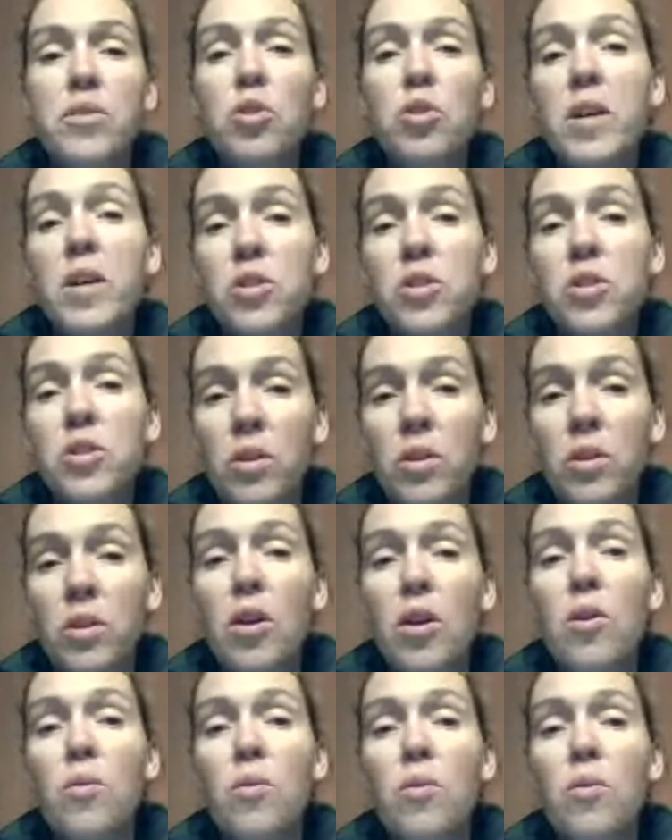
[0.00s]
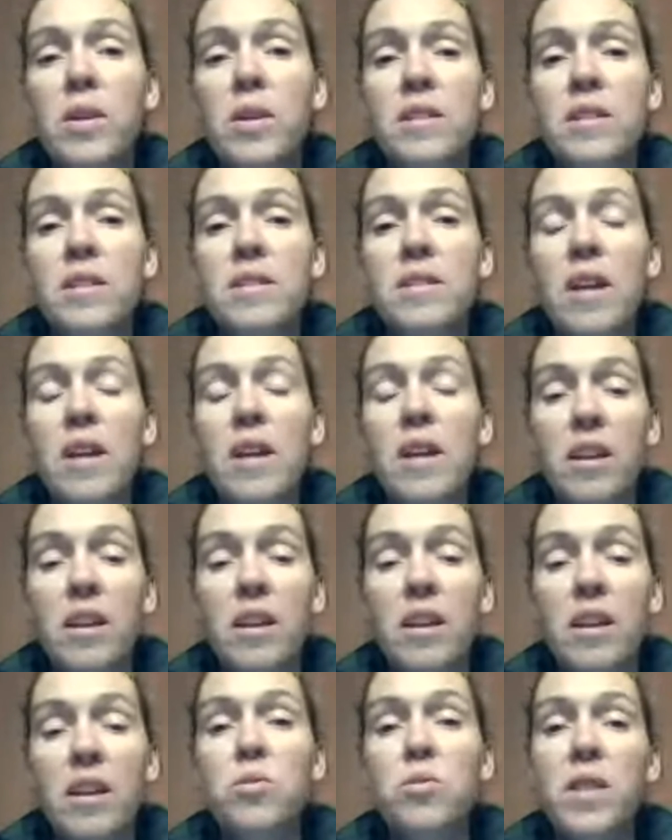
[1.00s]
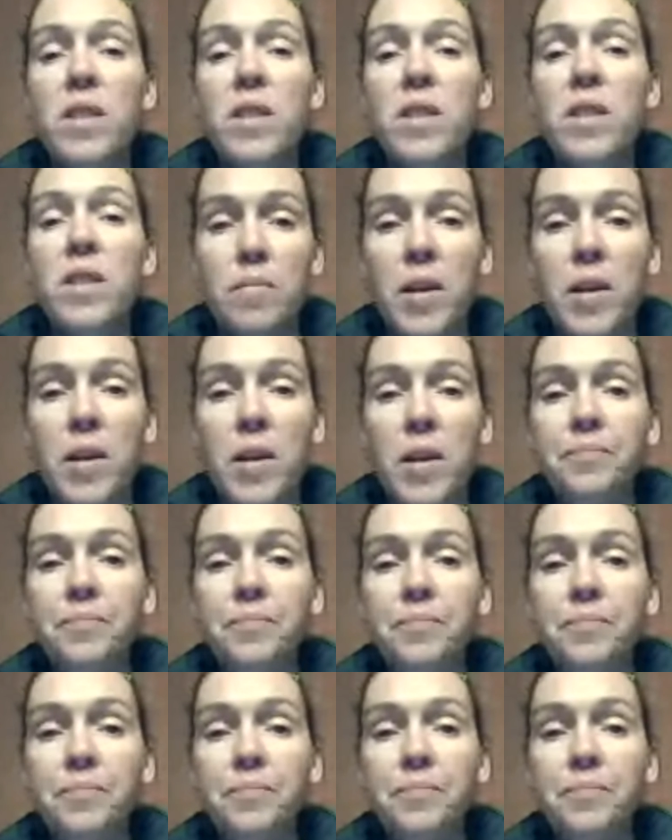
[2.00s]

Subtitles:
2 months old was diagnosed with eczema